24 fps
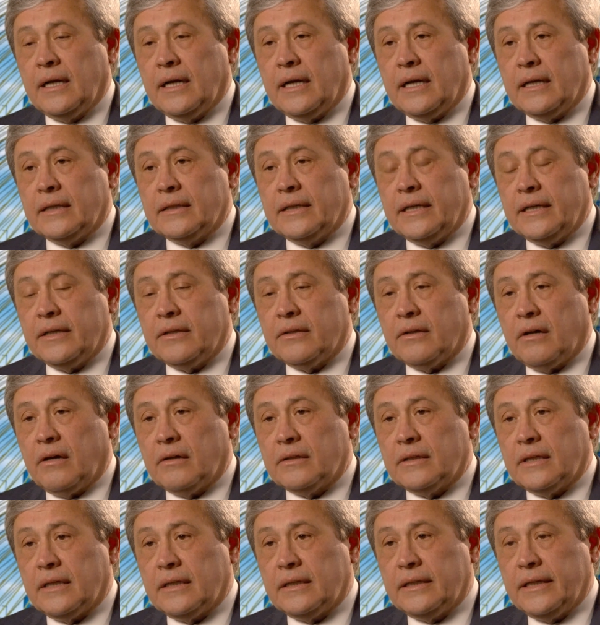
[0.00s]
and they
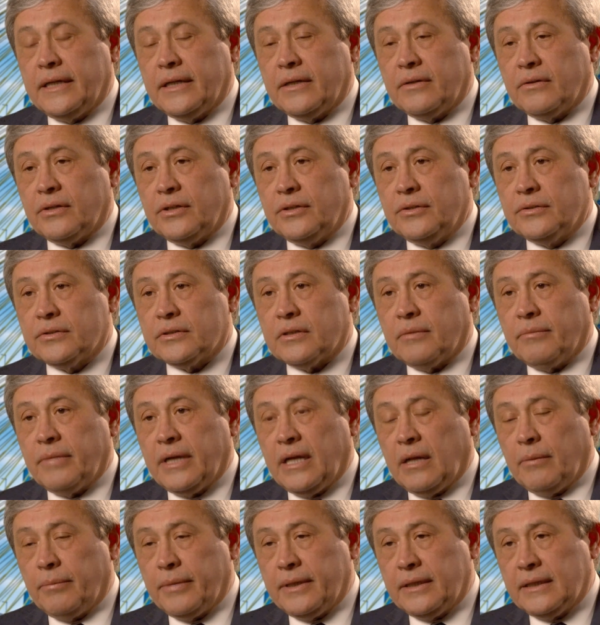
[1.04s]
thought that they could use some
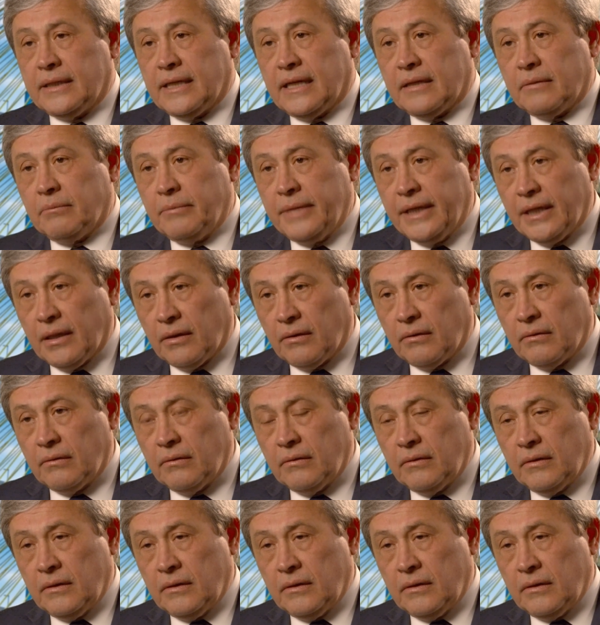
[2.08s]
help in that middle,